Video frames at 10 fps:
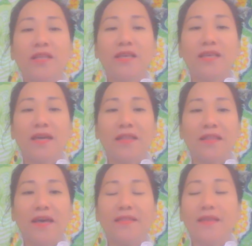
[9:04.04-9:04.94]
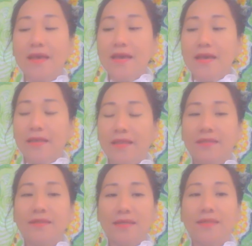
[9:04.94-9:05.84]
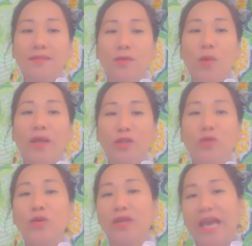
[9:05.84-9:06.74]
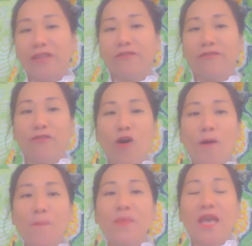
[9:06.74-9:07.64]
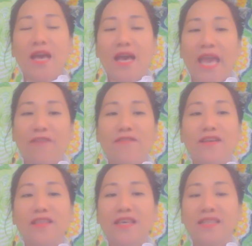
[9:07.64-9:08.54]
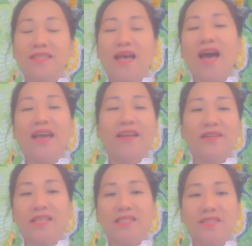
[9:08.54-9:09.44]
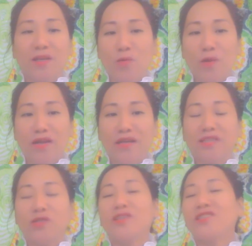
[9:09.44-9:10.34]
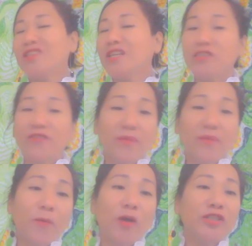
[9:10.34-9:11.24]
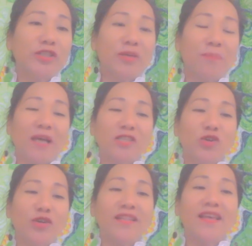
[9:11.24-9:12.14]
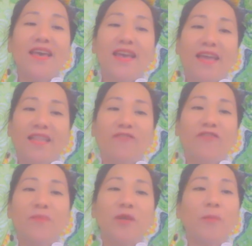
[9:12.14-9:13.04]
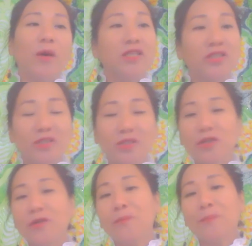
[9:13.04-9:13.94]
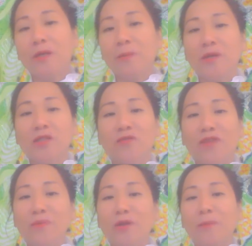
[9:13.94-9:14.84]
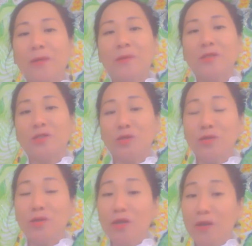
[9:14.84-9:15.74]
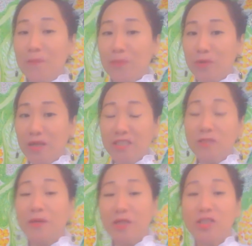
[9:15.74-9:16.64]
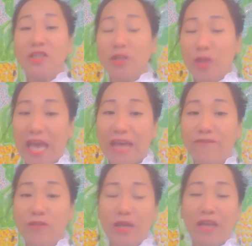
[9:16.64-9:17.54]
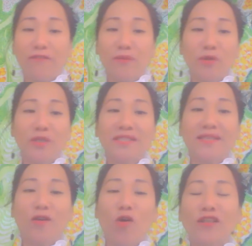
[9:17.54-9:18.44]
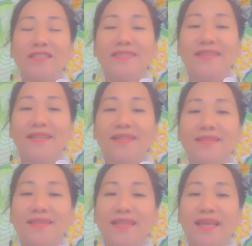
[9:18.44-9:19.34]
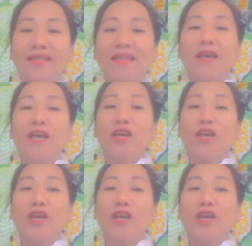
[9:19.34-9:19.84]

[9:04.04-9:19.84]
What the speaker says: idea that this is what you get from having this high artistic awareness. So it starts from your passion, and then from your passion to your purpose, from your purpose to the inspiration that you have to get from your own skills, and then